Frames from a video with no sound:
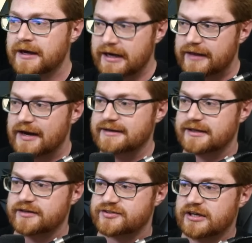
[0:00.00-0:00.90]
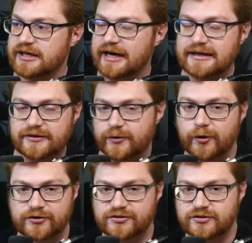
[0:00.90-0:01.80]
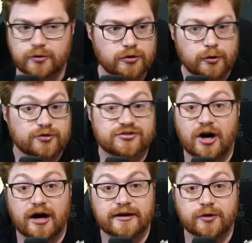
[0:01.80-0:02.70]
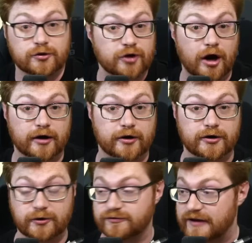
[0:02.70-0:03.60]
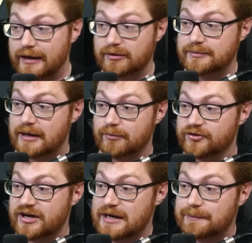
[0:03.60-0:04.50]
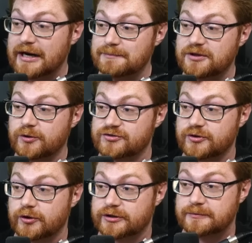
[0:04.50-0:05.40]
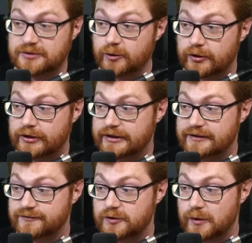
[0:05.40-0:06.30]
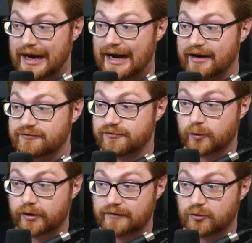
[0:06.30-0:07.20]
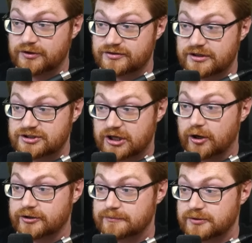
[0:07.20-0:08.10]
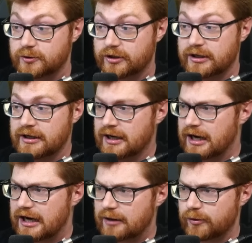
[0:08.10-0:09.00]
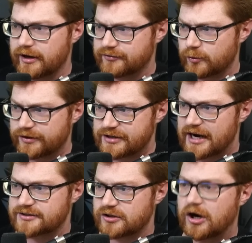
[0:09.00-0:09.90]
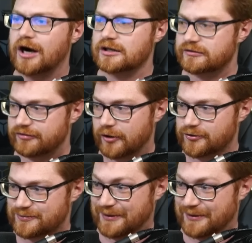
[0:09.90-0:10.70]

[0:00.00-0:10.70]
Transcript: in that case, hey, your stu- your son, your daughter, your family members might be using your computer. If you have, for whatever reason, a shared computer, uh, we have to redact all of those.